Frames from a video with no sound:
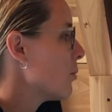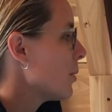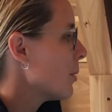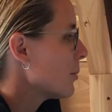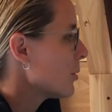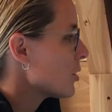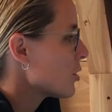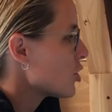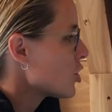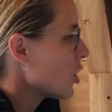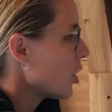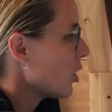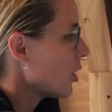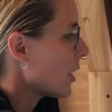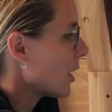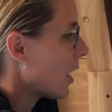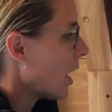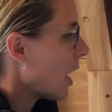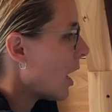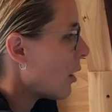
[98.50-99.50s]
remember, the chart
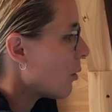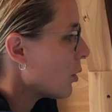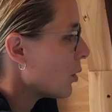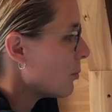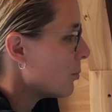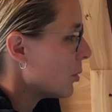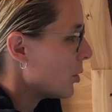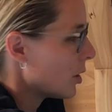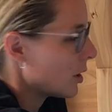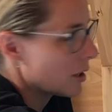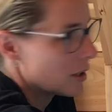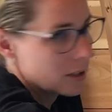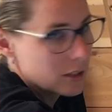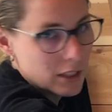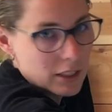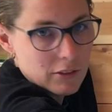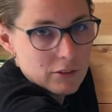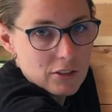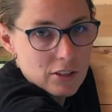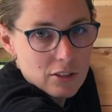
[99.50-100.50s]
in our book
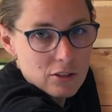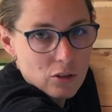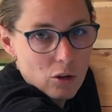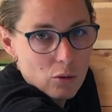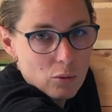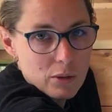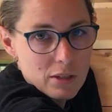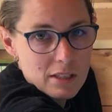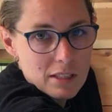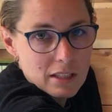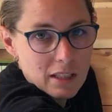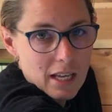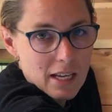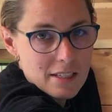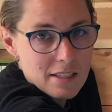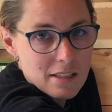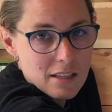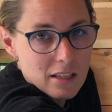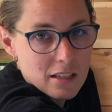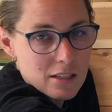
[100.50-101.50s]
gives us always
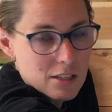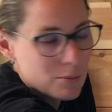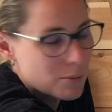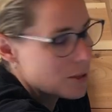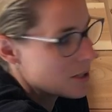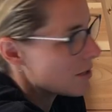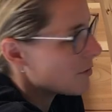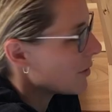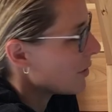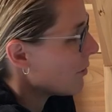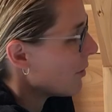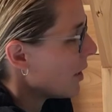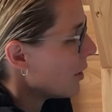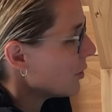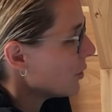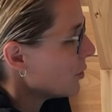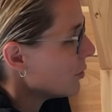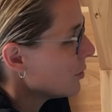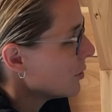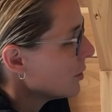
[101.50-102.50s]
less than a specific
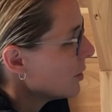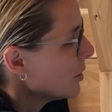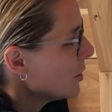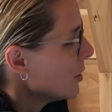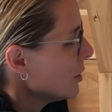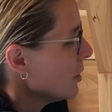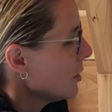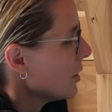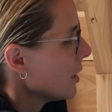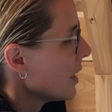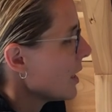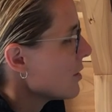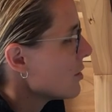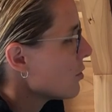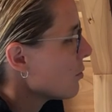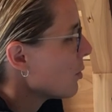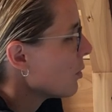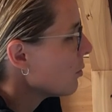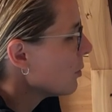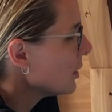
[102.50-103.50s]
value. Okay,
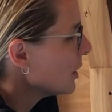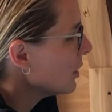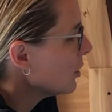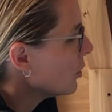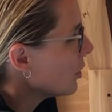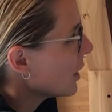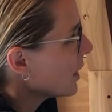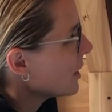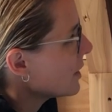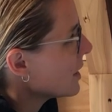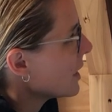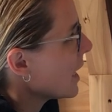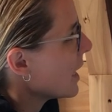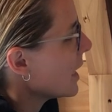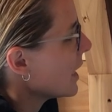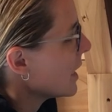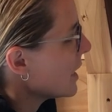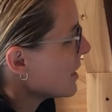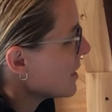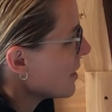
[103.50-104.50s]
so we're really looking to get
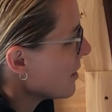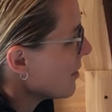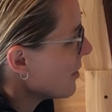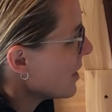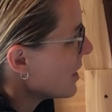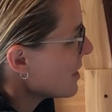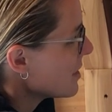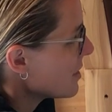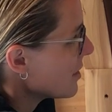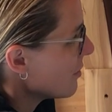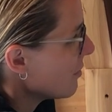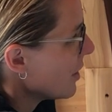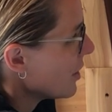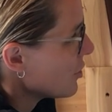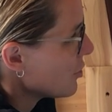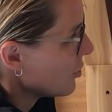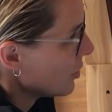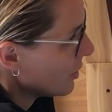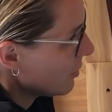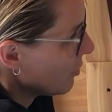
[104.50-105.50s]
it into this
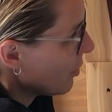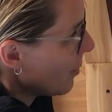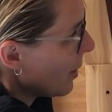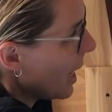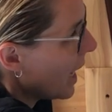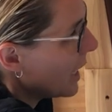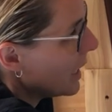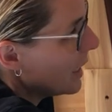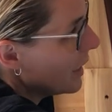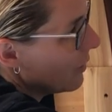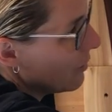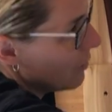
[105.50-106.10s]
eventually from any